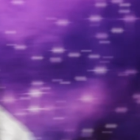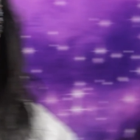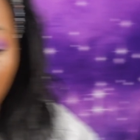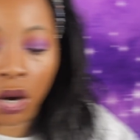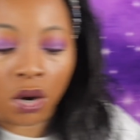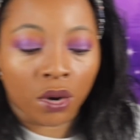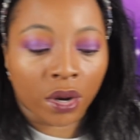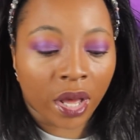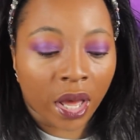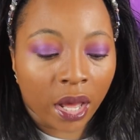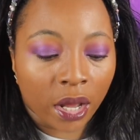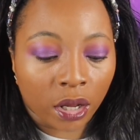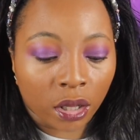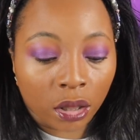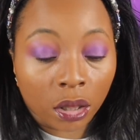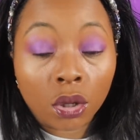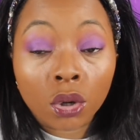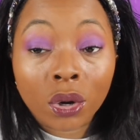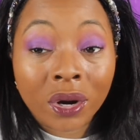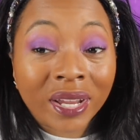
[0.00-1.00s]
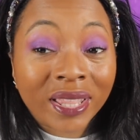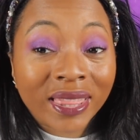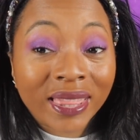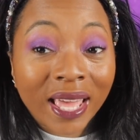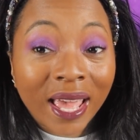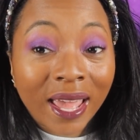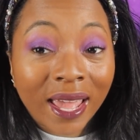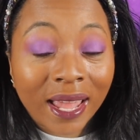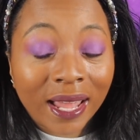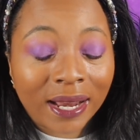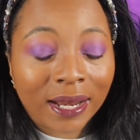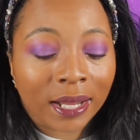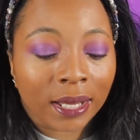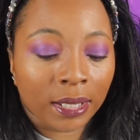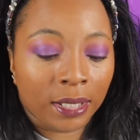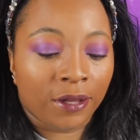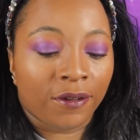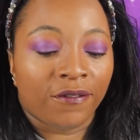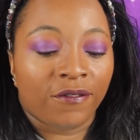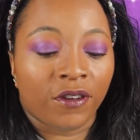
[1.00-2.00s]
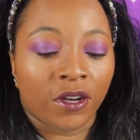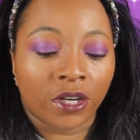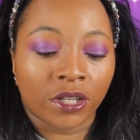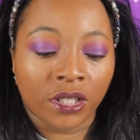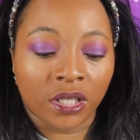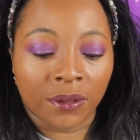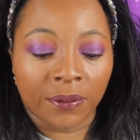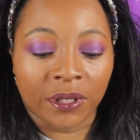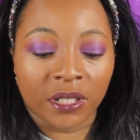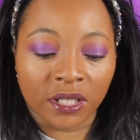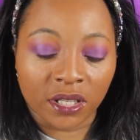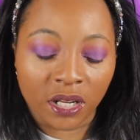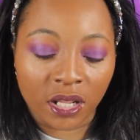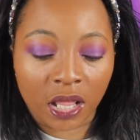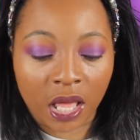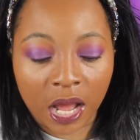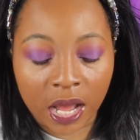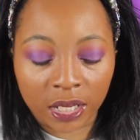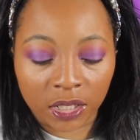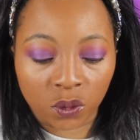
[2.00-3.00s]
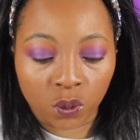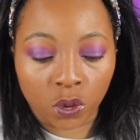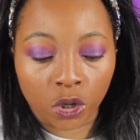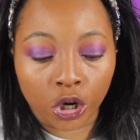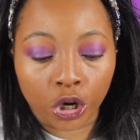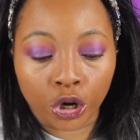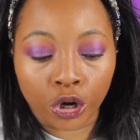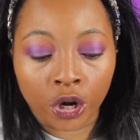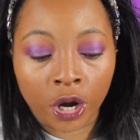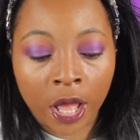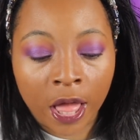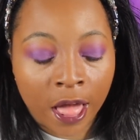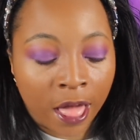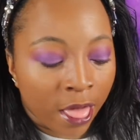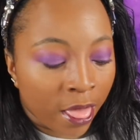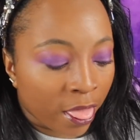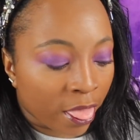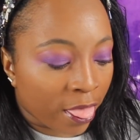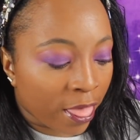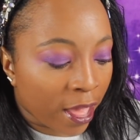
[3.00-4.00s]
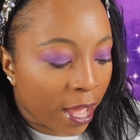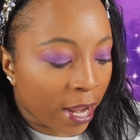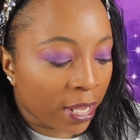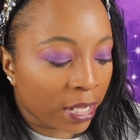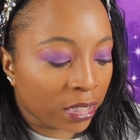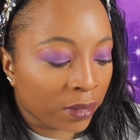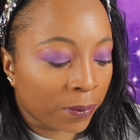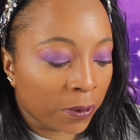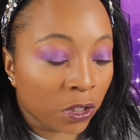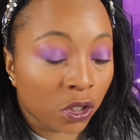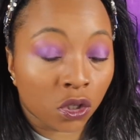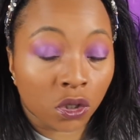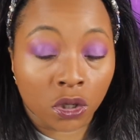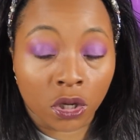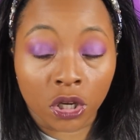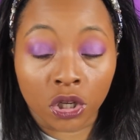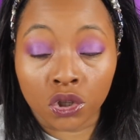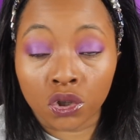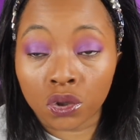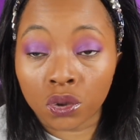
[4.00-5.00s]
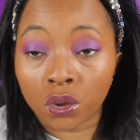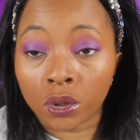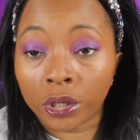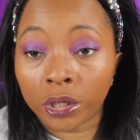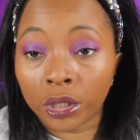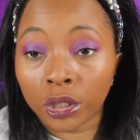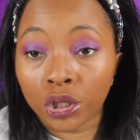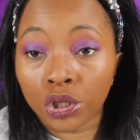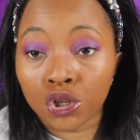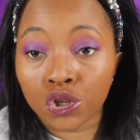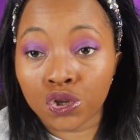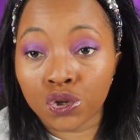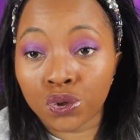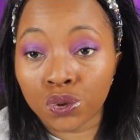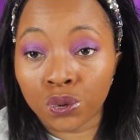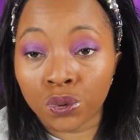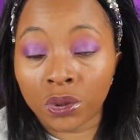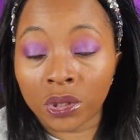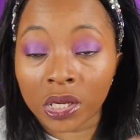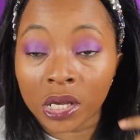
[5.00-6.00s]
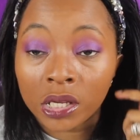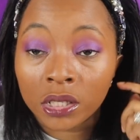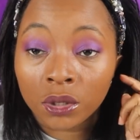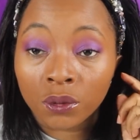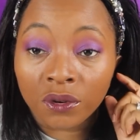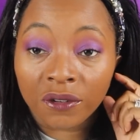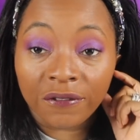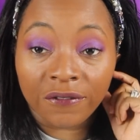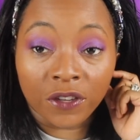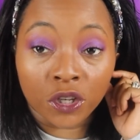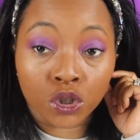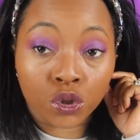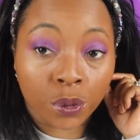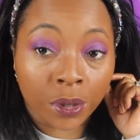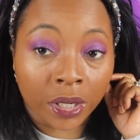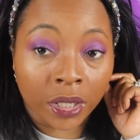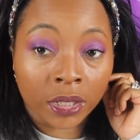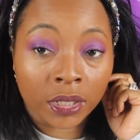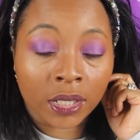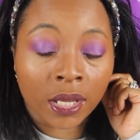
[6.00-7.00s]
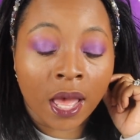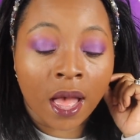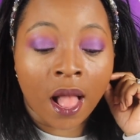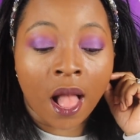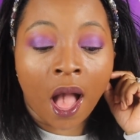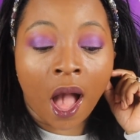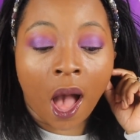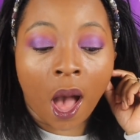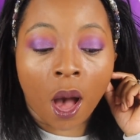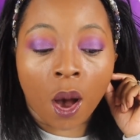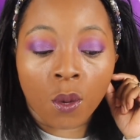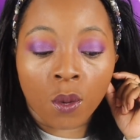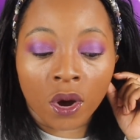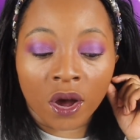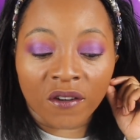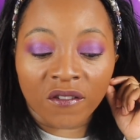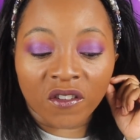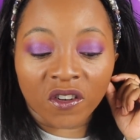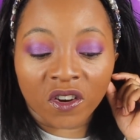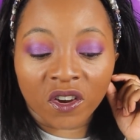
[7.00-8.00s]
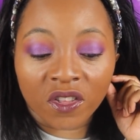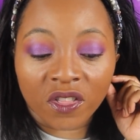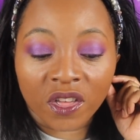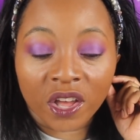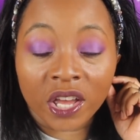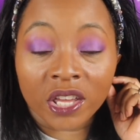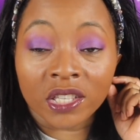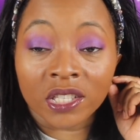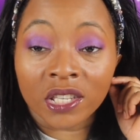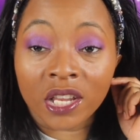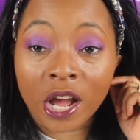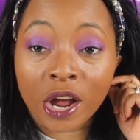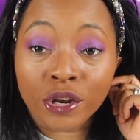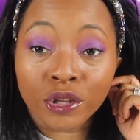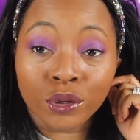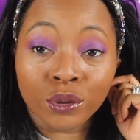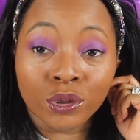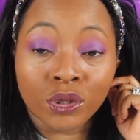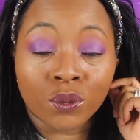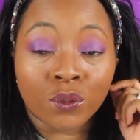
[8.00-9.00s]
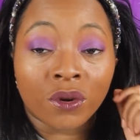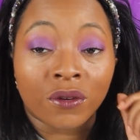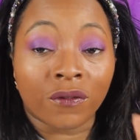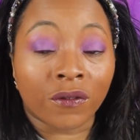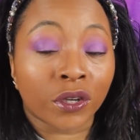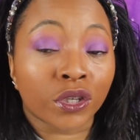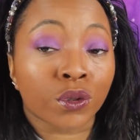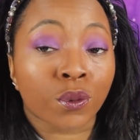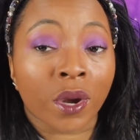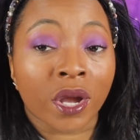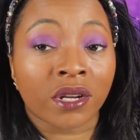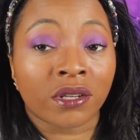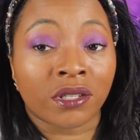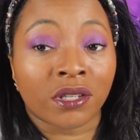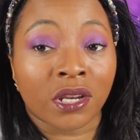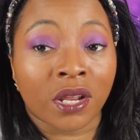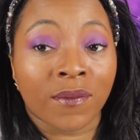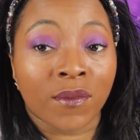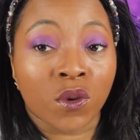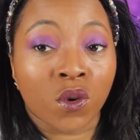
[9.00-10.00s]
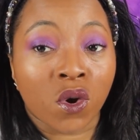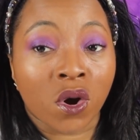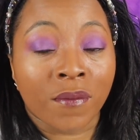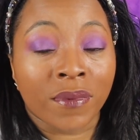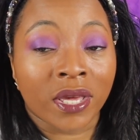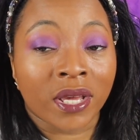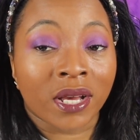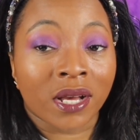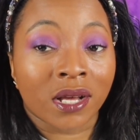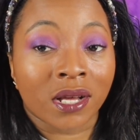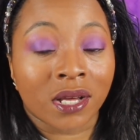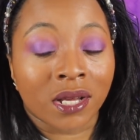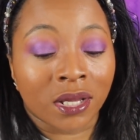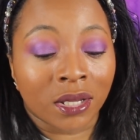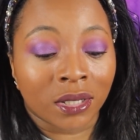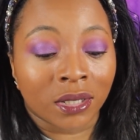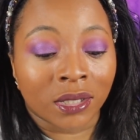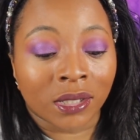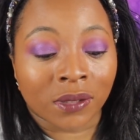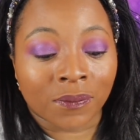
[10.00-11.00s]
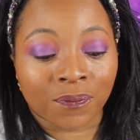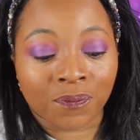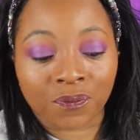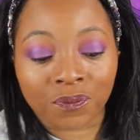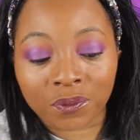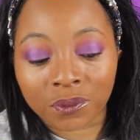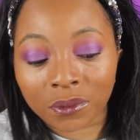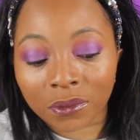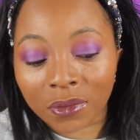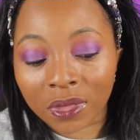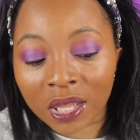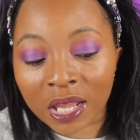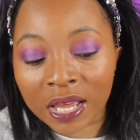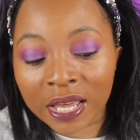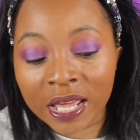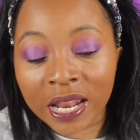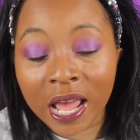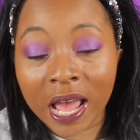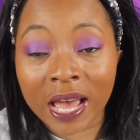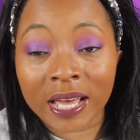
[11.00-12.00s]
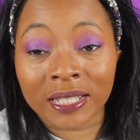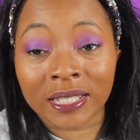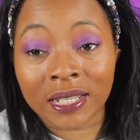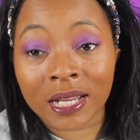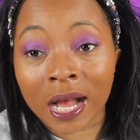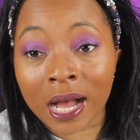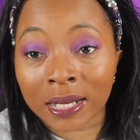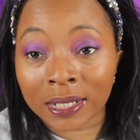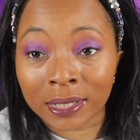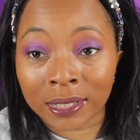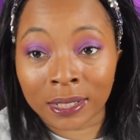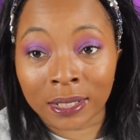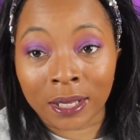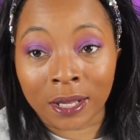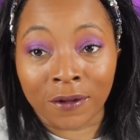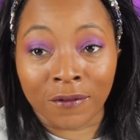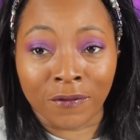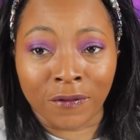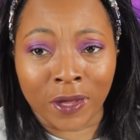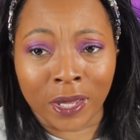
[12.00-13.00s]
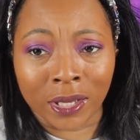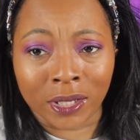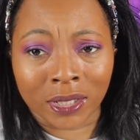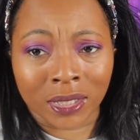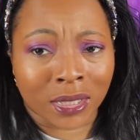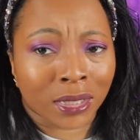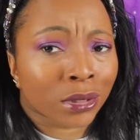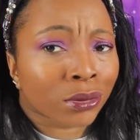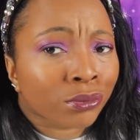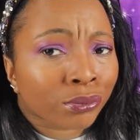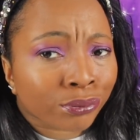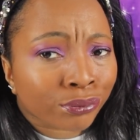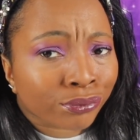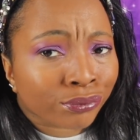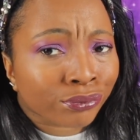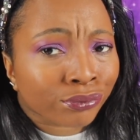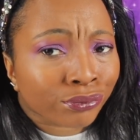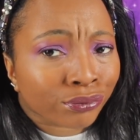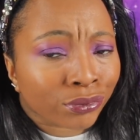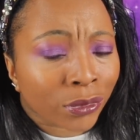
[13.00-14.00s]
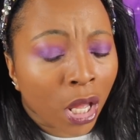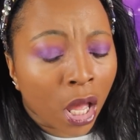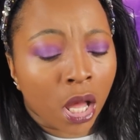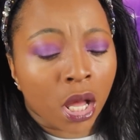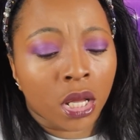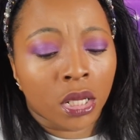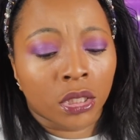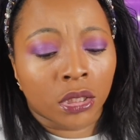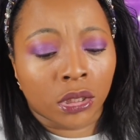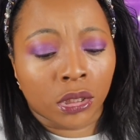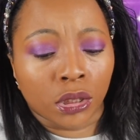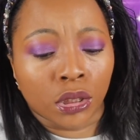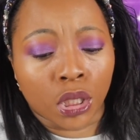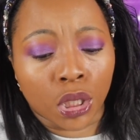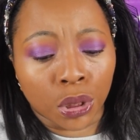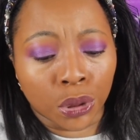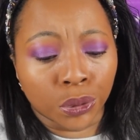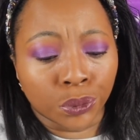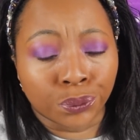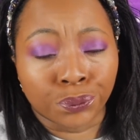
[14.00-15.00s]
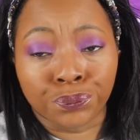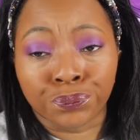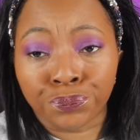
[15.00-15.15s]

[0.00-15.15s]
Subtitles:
Okay, Chloroethane, very similar to the last word. That has been historically used as a refrigerant. However, that is not used in refrigerators anymore because it has toxic effects. So